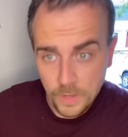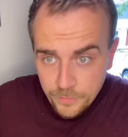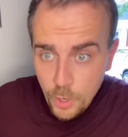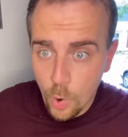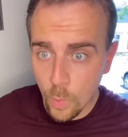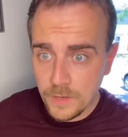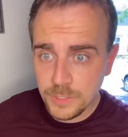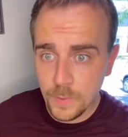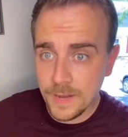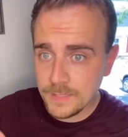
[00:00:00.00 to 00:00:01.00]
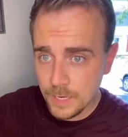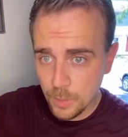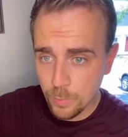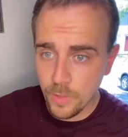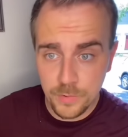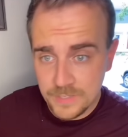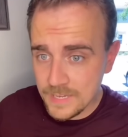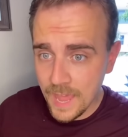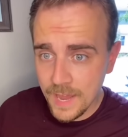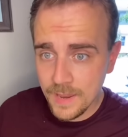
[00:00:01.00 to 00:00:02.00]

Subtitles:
if you don't want to, I can take your brother instead.